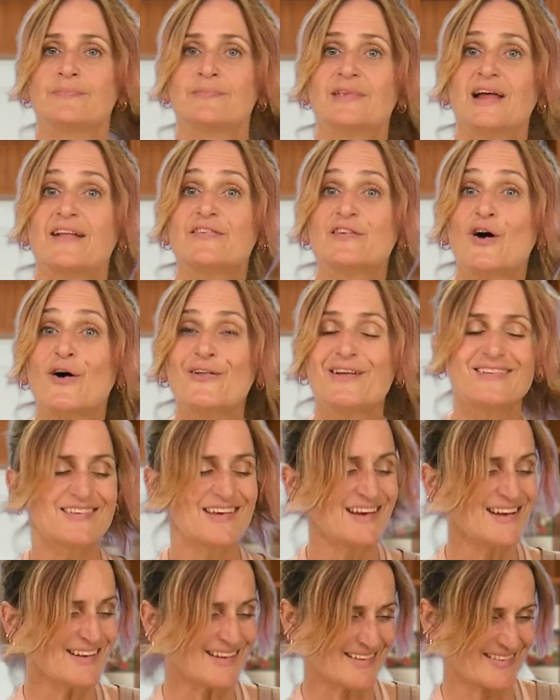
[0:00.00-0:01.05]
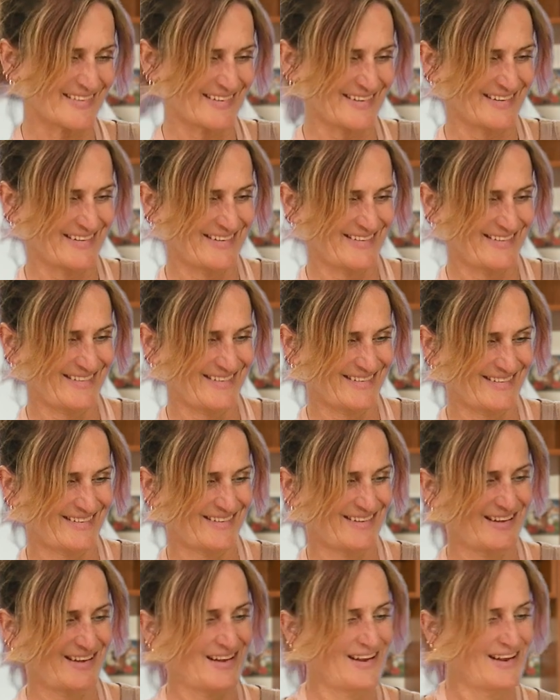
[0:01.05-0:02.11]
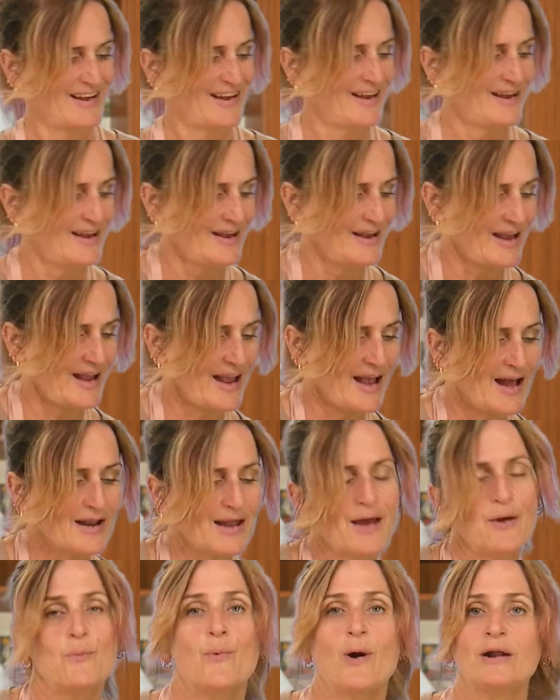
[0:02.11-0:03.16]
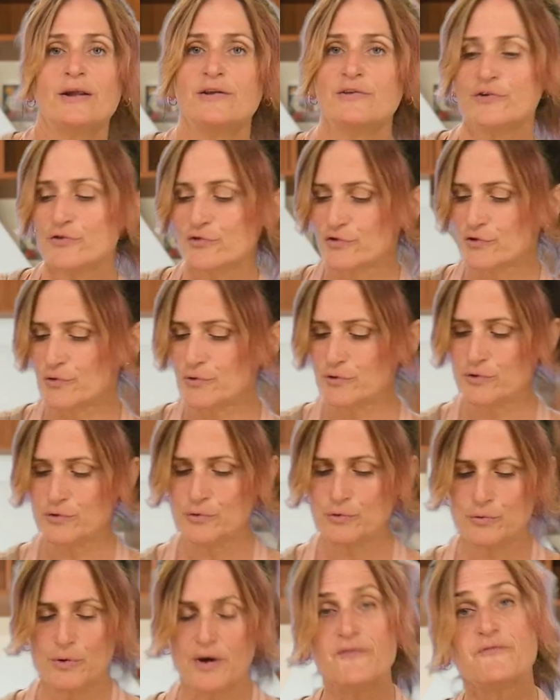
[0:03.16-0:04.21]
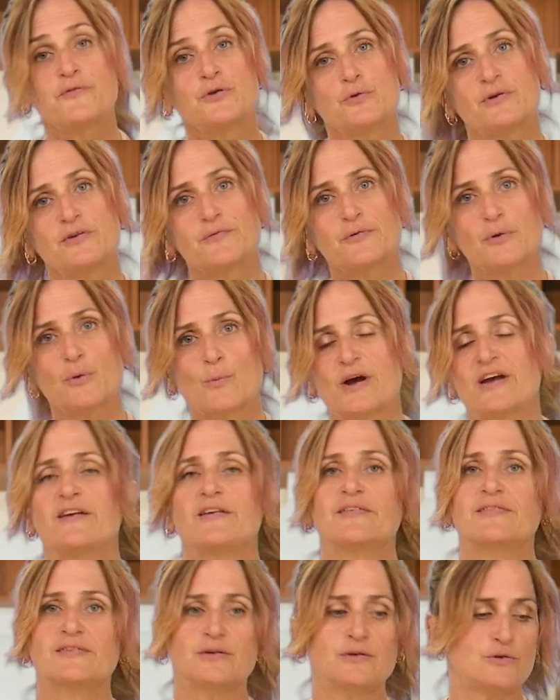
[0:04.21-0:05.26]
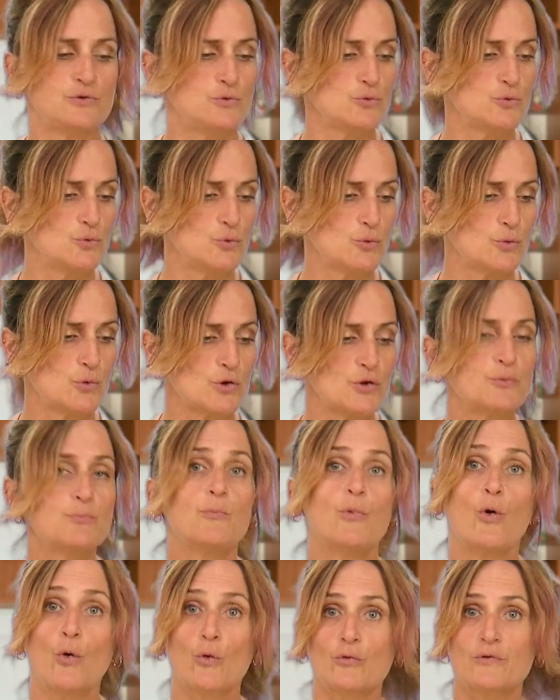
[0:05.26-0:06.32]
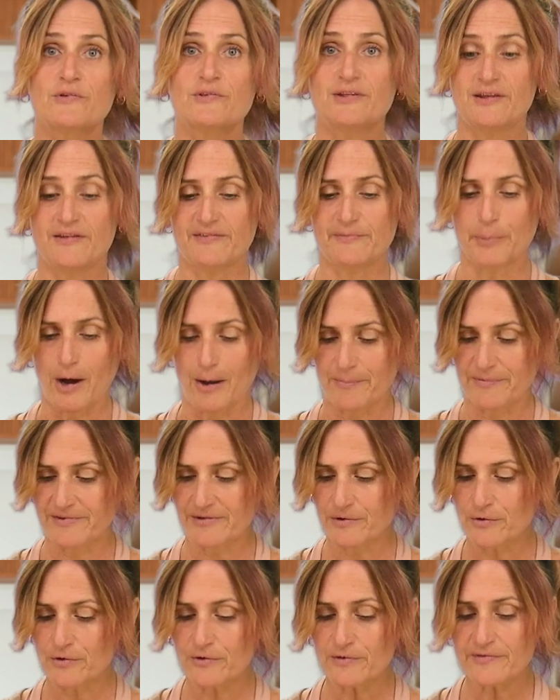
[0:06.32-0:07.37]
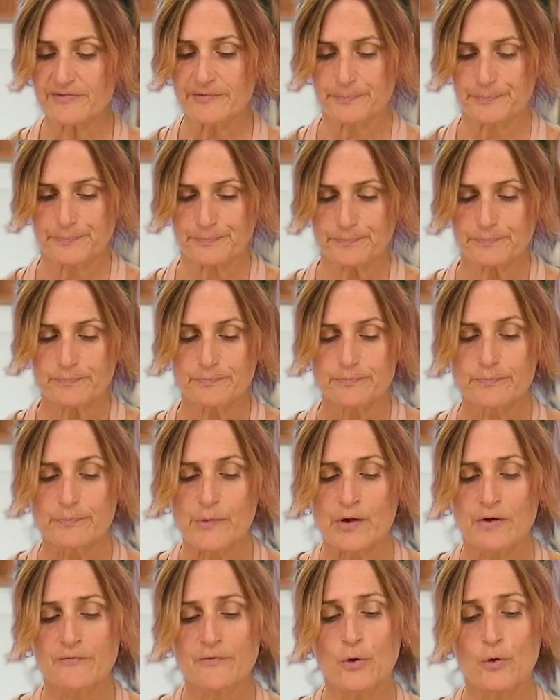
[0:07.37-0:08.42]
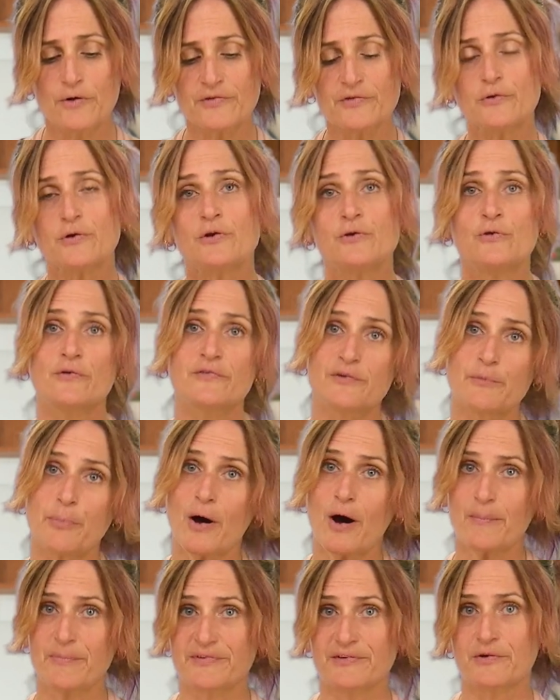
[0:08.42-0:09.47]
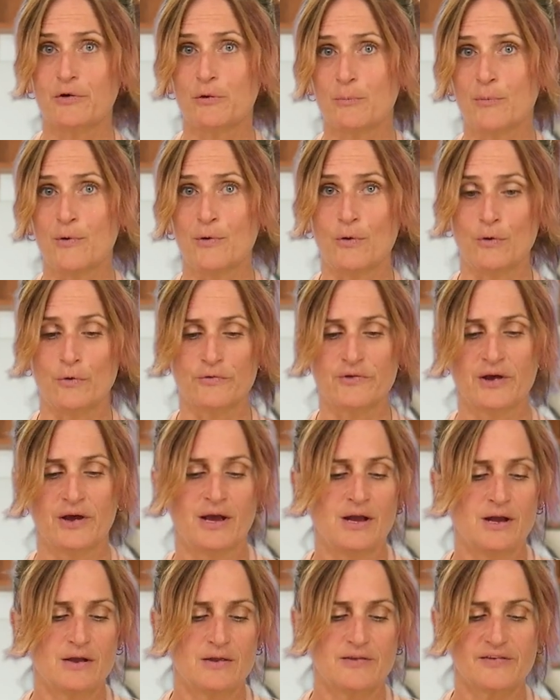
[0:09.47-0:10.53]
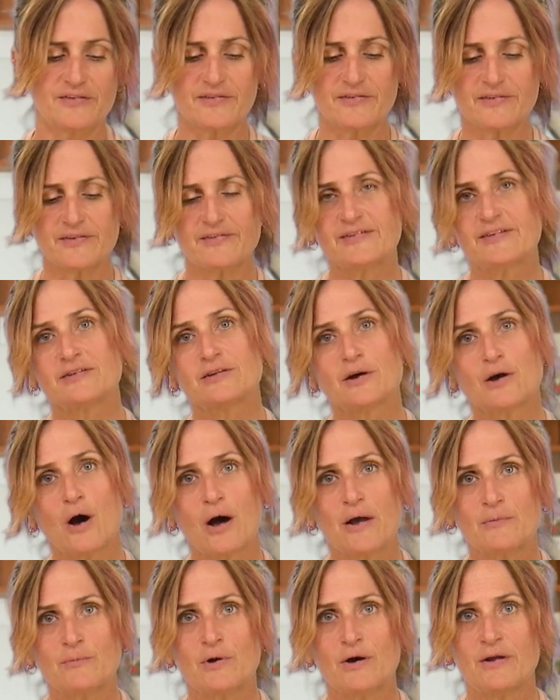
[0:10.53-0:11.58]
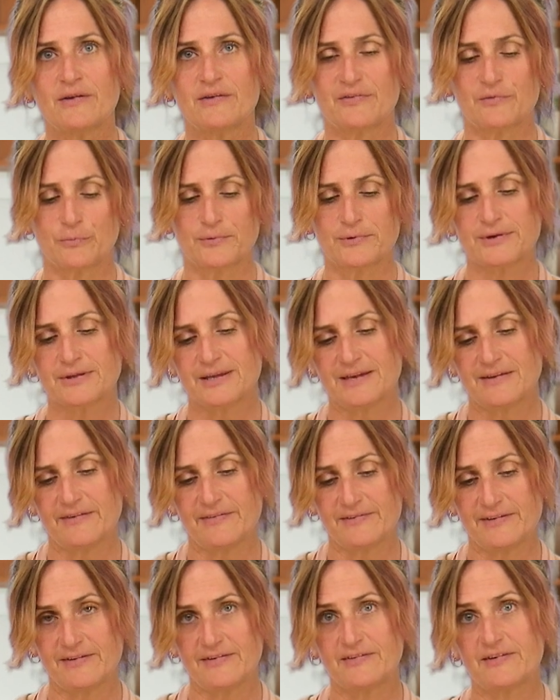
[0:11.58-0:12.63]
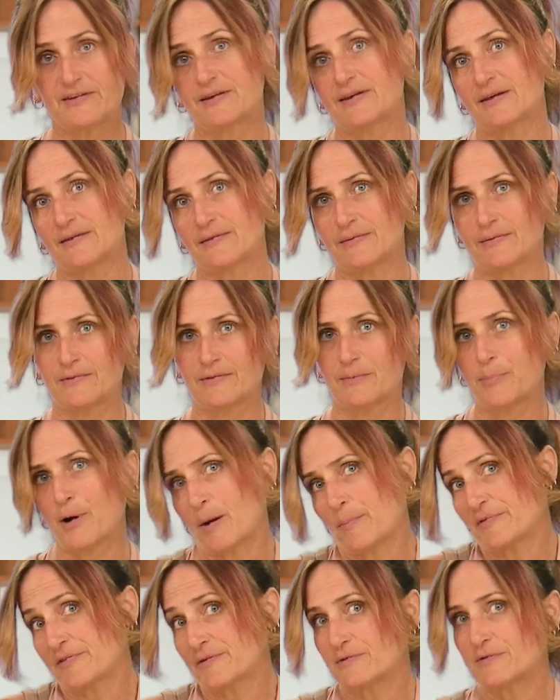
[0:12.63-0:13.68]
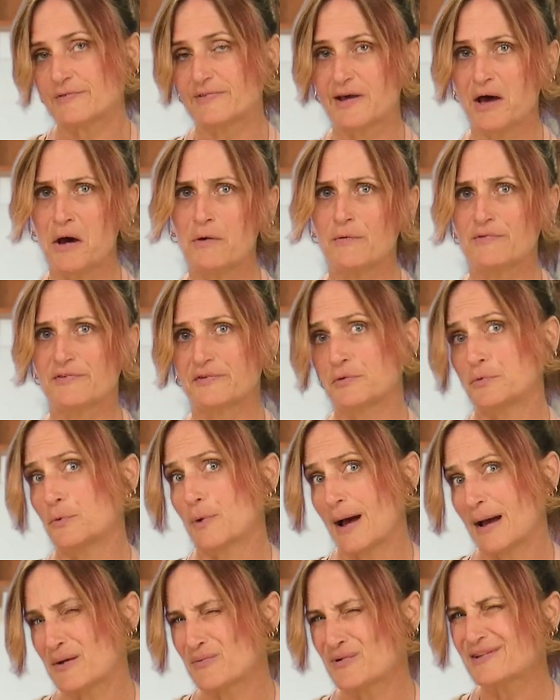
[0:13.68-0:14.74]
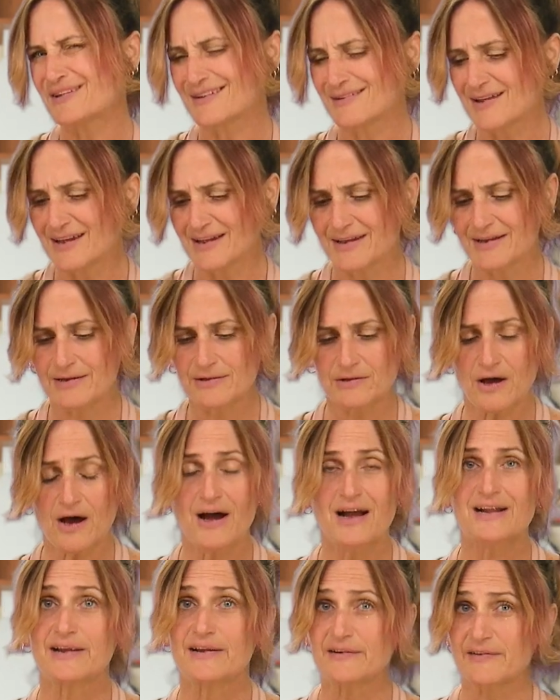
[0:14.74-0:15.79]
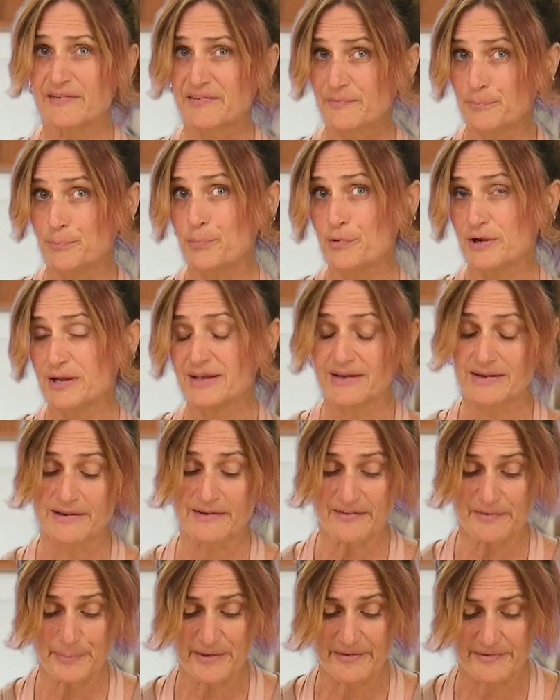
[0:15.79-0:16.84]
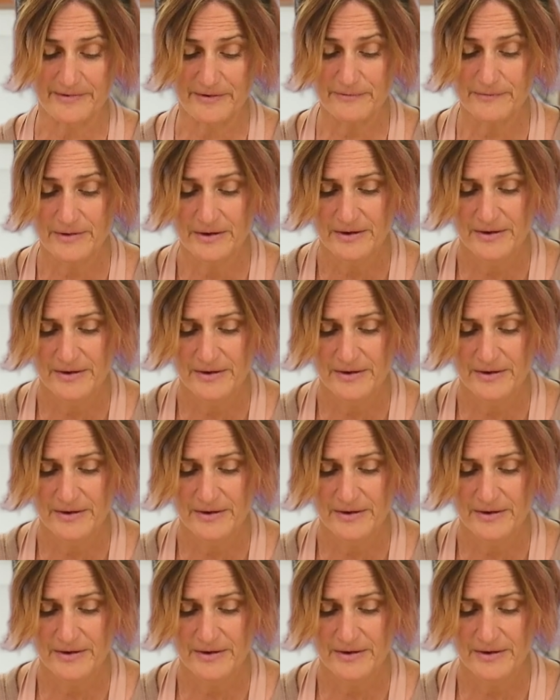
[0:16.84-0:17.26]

That's all it takes. And I wanted to show you a few different ways that you could mold these popsicles. Of course, you can use a popsicle mold. This is a silicone one. It's really easy to get the popsicles out, so I really like it a lot, and it's pretty inexpensive.